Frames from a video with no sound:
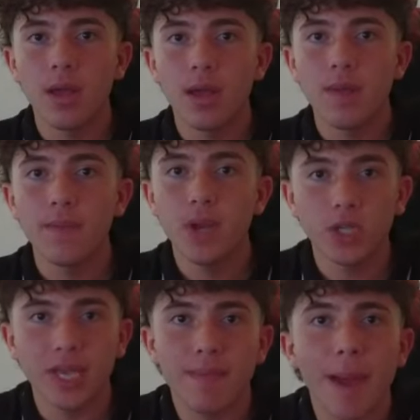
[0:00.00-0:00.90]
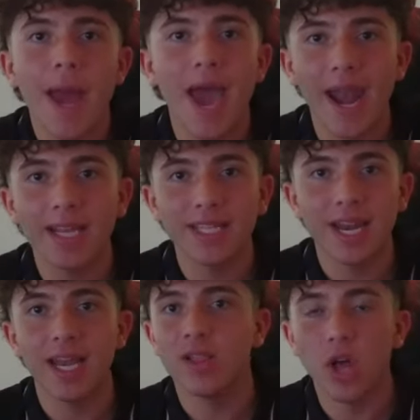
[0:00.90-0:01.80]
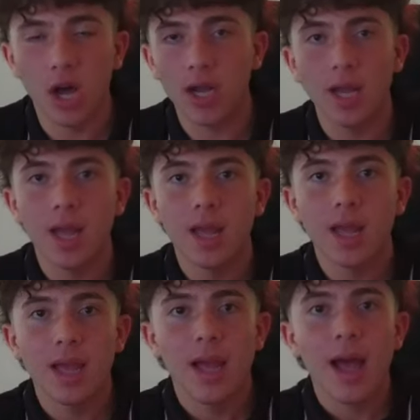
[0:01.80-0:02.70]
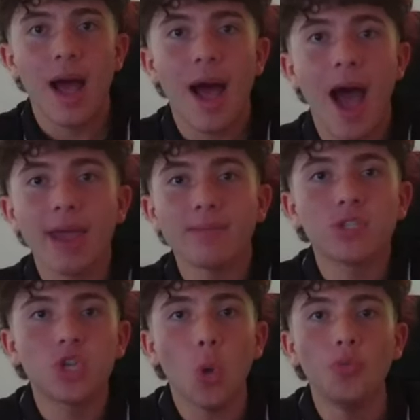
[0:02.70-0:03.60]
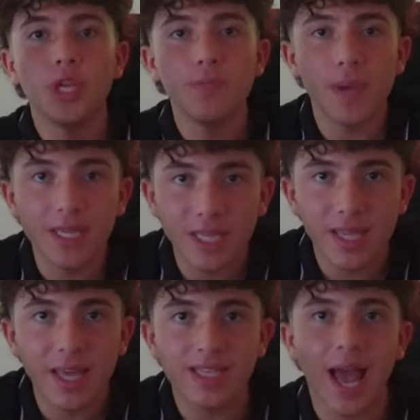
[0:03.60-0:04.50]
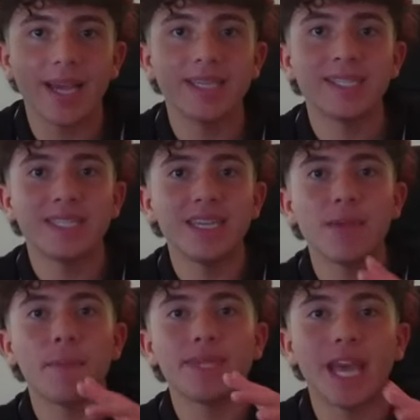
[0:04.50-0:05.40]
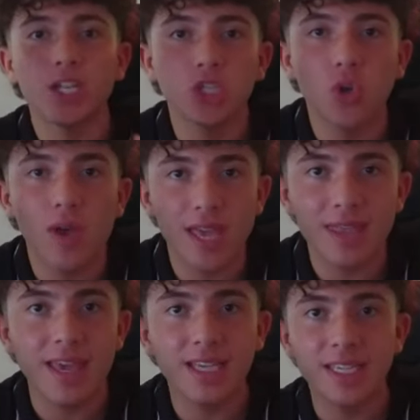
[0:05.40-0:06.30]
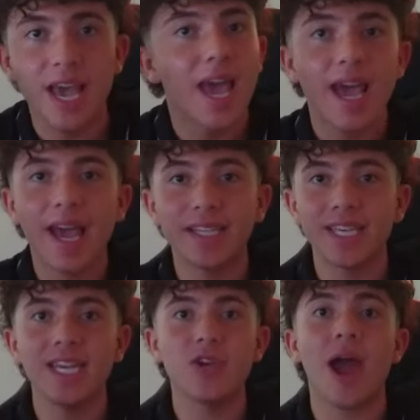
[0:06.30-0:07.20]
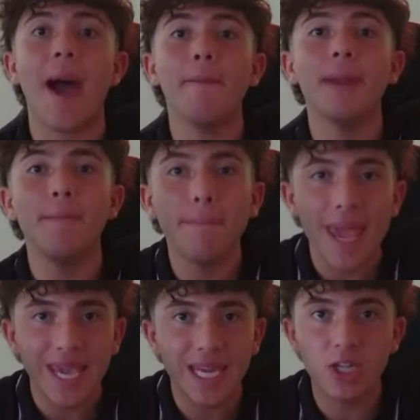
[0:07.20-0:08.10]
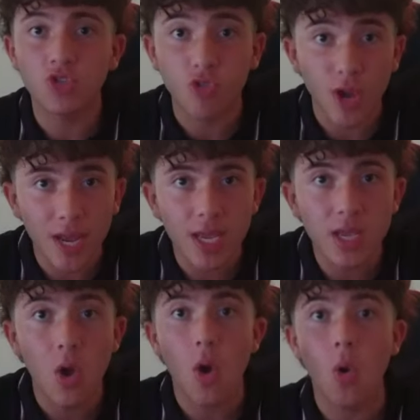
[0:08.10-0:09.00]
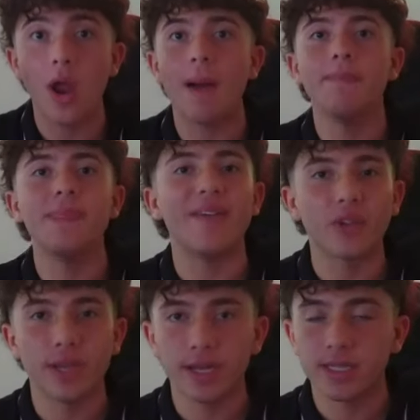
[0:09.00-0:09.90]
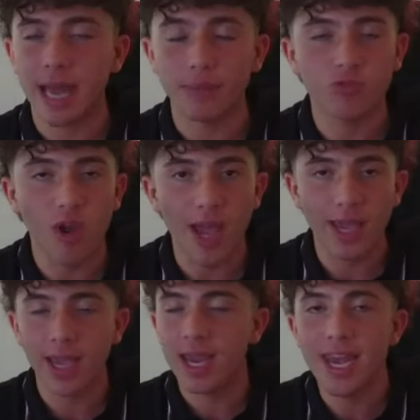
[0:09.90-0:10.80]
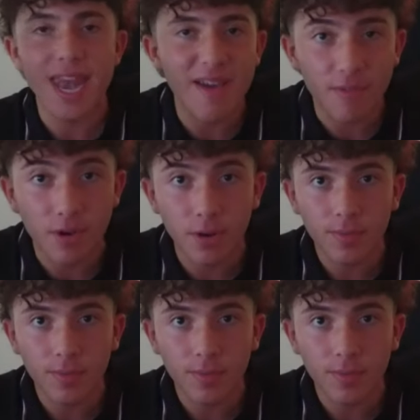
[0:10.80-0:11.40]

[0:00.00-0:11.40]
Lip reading: Because in my head, I said, look, I am so deep into this. I see the potential in this. It's either I'm going to make it in trading or I'm never going to stop trying. Never.